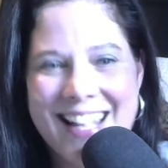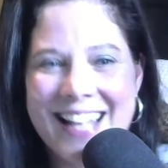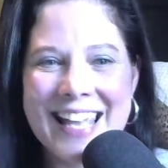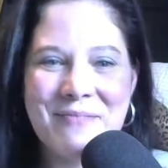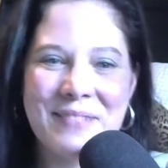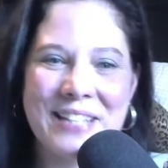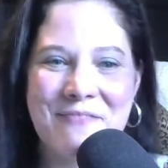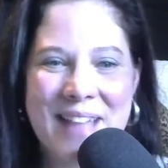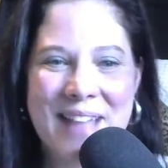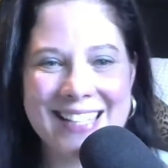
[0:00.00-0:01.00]
I can't believe
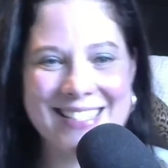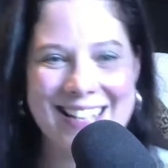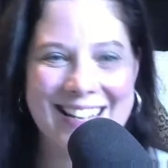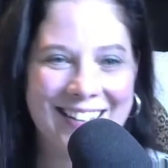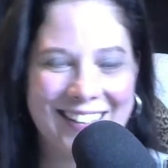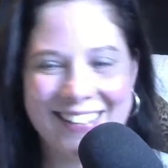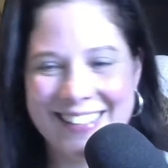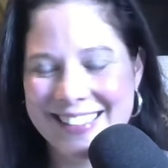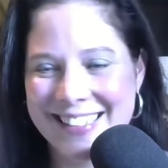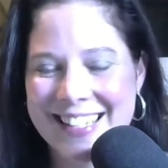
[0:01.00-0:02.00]
Mac is here.
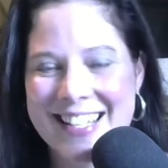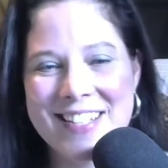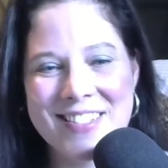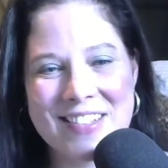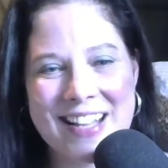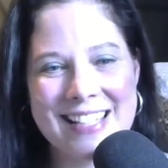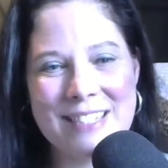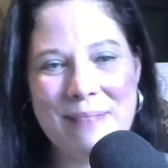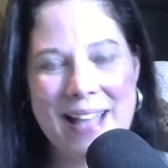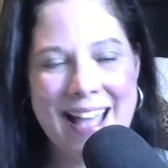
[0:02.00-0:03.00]
So, guys,
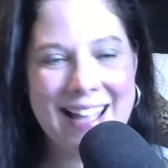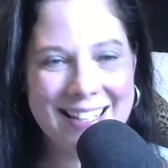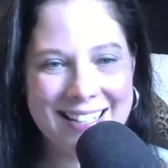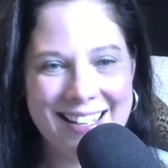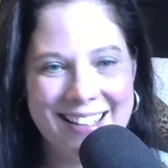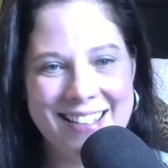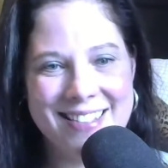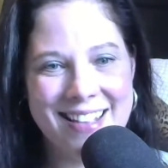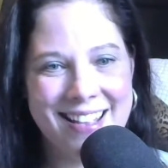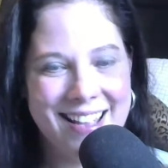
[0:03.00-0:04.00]
Mac
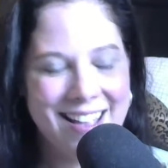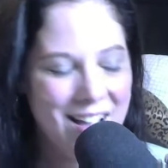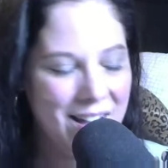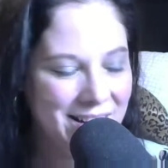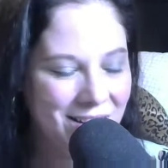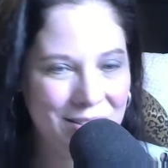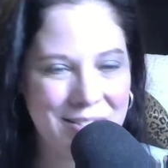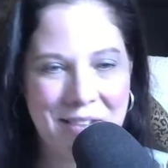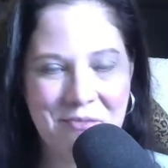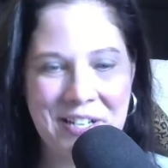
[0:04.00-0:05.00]
is an all
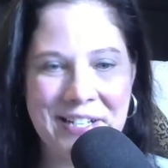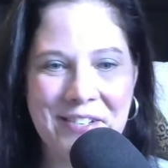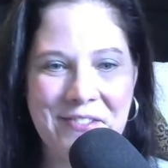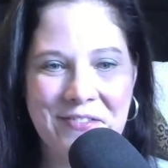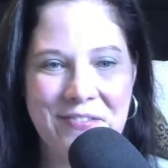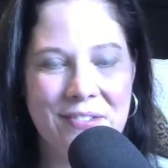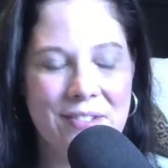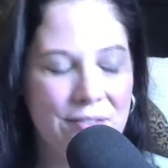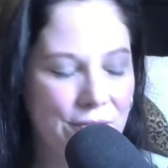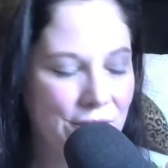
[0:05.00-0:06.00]
time radio f-
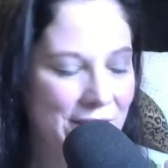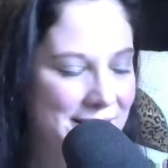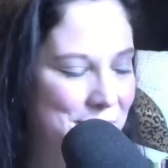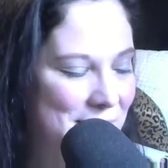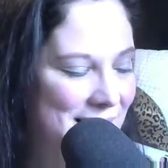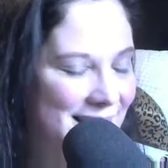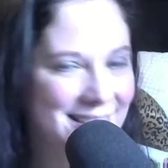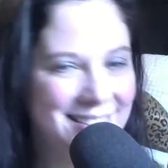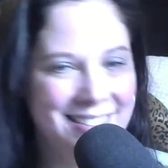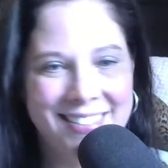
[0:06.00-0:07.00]
friend of
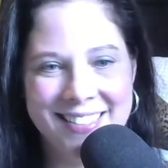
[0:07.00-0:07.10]
mine.